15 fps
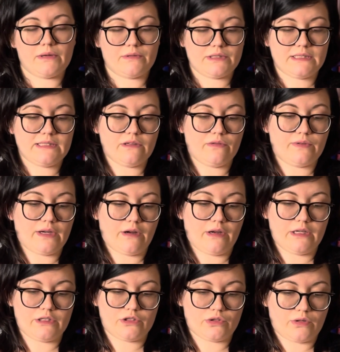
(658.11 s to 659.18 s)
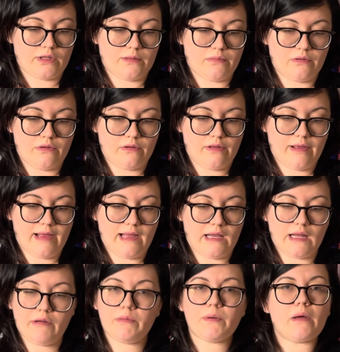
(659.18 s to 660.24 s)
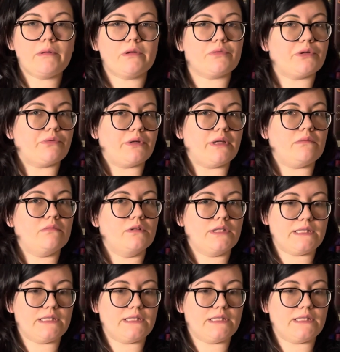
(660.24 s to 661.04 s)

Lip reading: it was still very enjoyable, and I would probably reread the